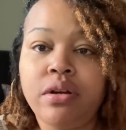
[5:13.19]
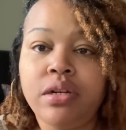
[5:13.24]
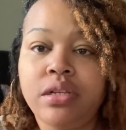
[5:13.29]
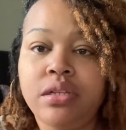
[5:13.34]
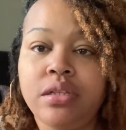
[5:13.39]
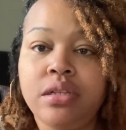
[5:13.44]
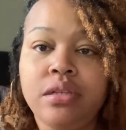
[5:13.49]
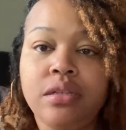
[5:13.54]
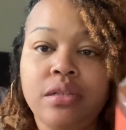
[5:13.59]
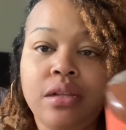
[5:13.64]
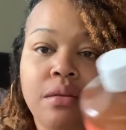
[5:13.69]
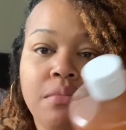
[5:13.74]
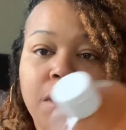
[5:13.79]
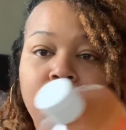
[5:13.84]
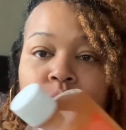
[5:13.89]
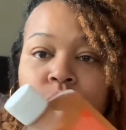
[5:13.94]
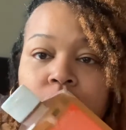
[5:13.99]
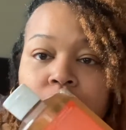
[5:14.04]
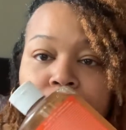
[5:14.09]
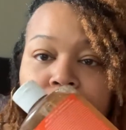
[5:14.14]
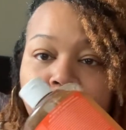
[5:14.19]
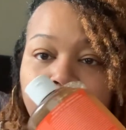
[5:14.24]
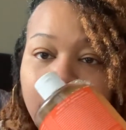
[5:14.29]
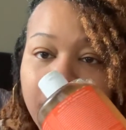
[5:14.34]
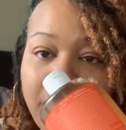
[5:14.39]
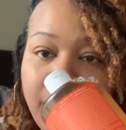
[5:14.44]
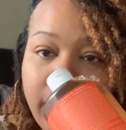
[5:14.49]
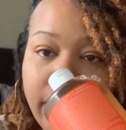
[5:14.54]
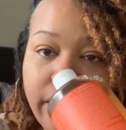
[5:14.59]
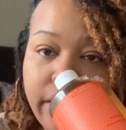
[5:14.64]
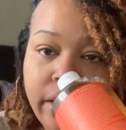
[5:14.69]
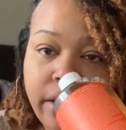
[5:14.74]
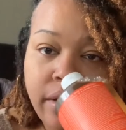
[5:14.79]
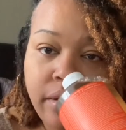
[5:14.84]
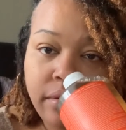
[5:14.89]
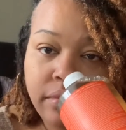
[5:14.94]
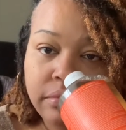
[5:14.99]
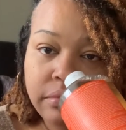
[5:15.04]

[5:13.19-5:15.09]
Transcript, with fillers: Is this something I wanna put in my hair?